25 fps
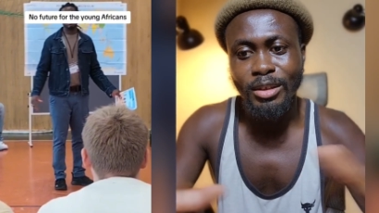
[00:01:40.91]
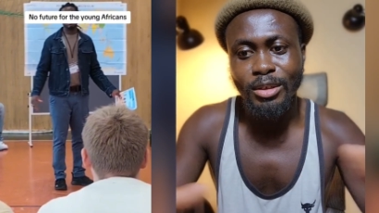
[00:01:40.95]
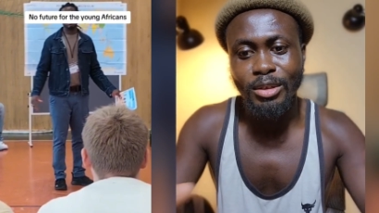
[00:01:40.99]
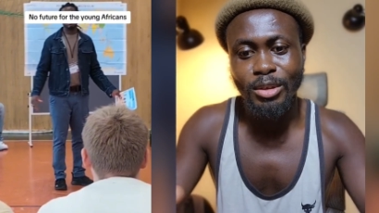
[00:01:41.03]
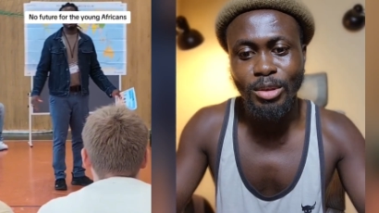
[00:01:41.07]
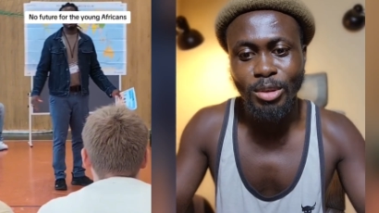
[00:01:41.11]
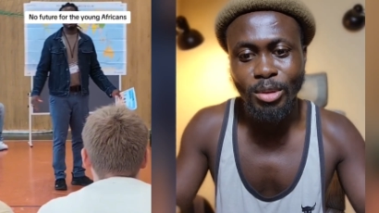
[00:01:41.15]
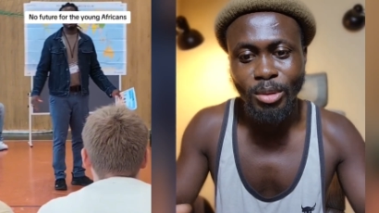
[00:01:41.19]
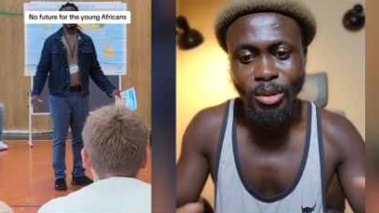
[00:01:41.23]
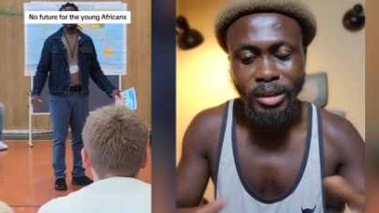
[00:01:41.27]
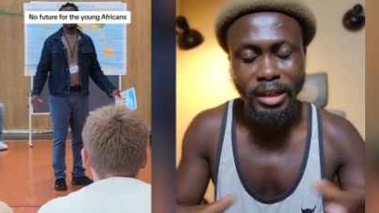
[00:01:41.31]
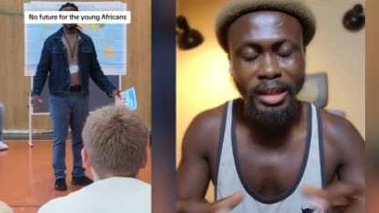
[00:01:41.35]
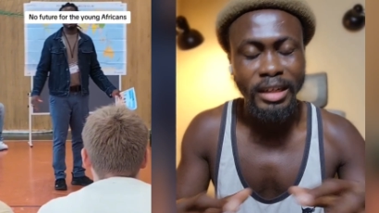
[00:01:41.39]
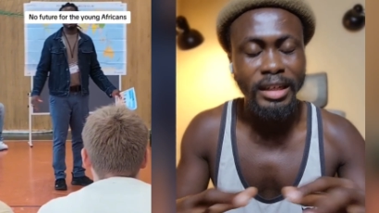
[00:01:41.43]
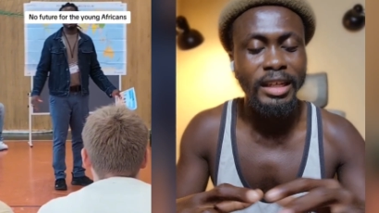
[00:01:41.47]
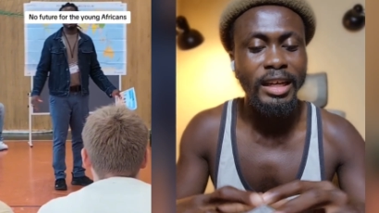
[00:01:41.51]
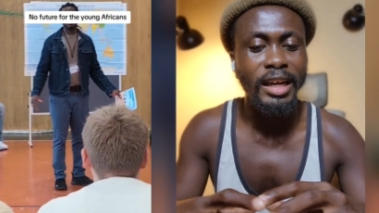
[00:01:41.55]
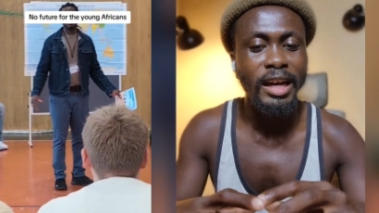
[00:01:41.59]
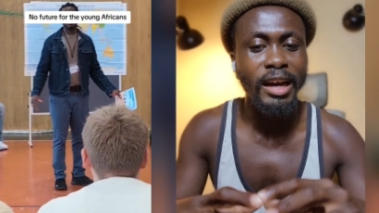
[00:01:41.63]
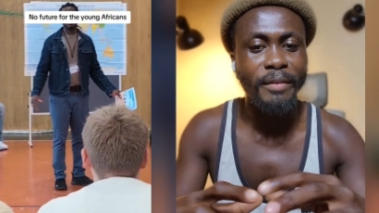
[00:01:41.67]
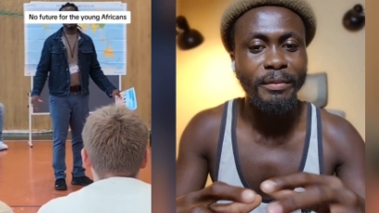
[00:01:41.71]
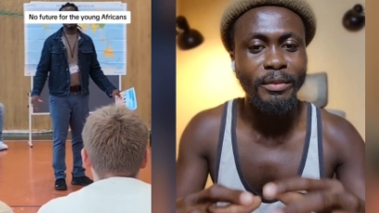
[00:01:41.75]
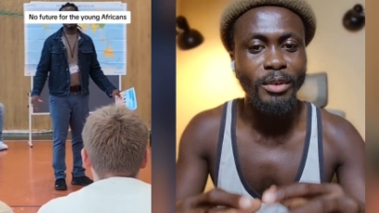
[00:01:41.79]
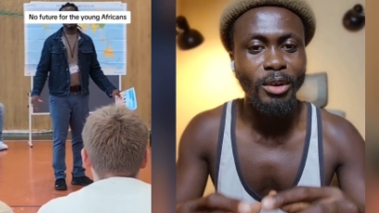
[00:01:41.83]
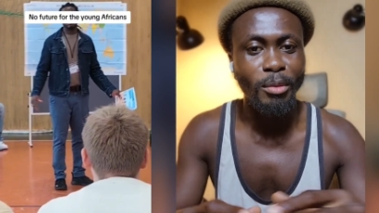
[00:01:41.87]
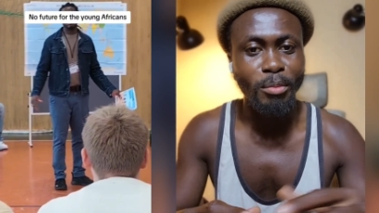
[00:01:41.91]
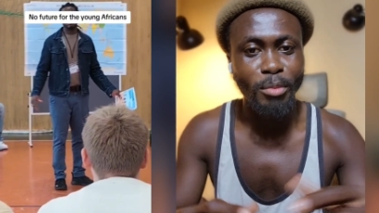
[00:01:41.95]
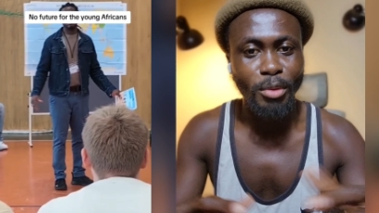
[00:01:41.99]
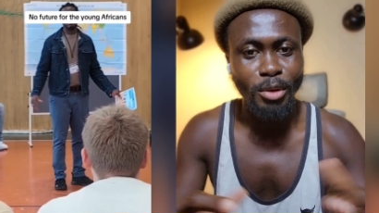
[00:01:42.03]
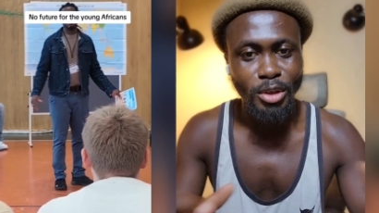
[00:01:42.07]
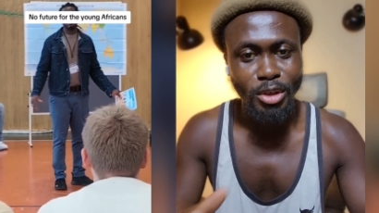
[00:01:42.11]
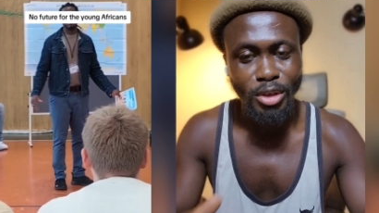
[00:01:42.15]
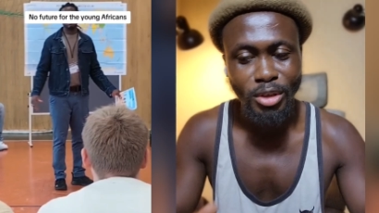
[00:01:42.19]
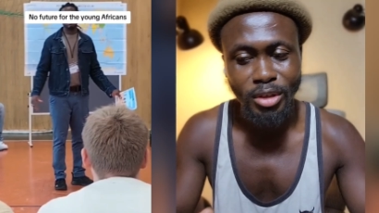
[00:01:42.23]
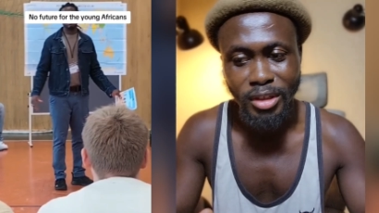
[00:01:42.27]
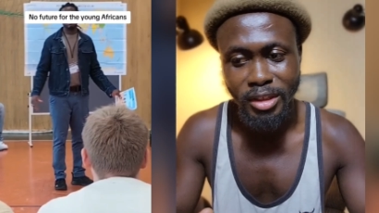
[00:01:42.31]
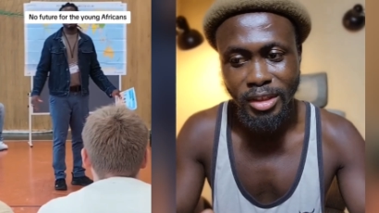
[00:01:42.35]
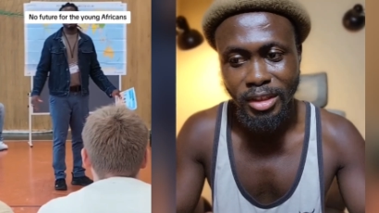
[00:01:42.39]
zone and they have the
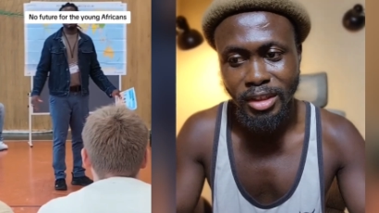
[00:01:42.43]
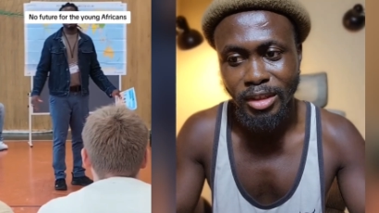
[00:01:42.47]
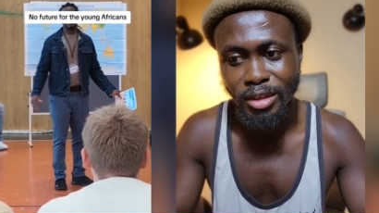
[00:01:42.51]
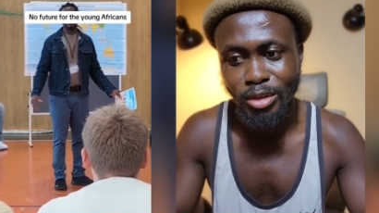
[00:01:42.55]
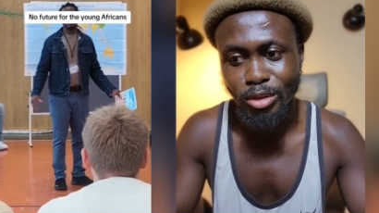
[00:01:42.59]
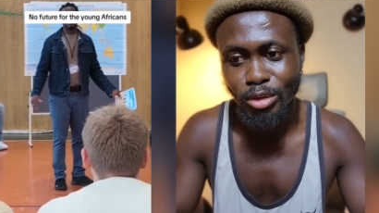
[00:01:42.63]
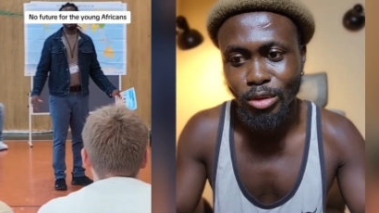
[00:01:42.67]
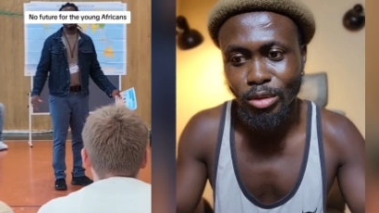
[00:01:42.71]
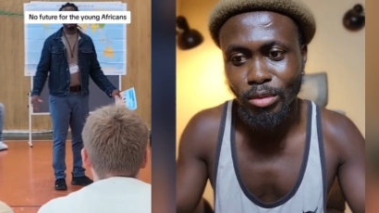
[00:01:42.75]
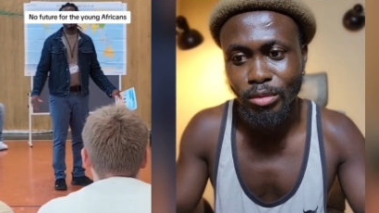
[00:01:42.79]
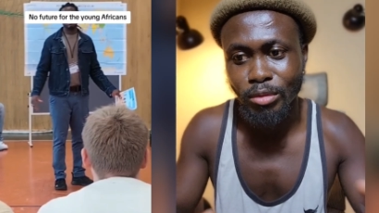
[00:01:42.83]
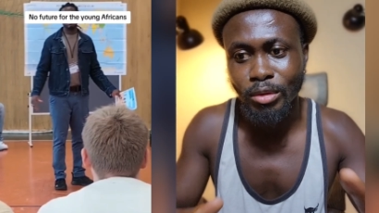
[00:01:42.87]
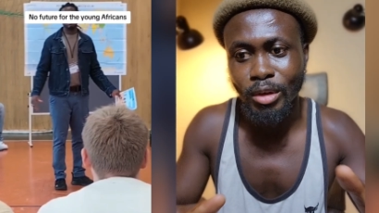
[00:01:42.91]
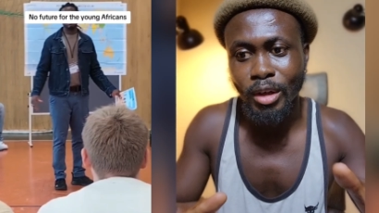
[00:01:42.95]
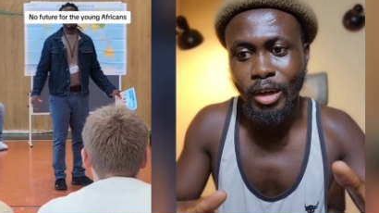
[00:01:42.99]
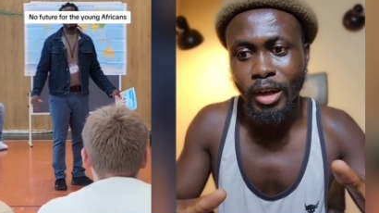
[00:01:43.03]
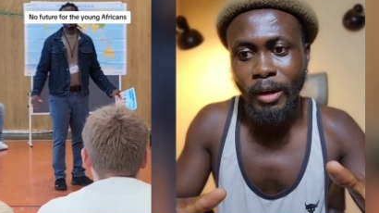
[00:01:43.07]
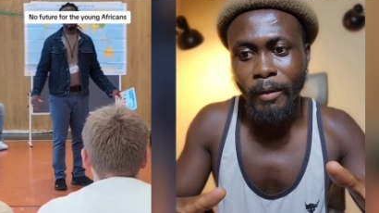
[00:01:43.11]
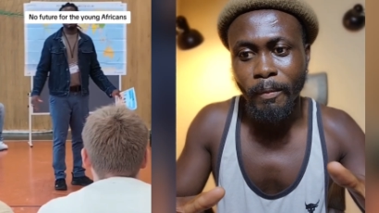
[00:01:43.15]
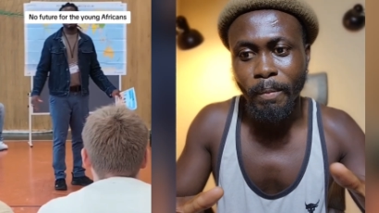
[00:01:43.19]
opportunity to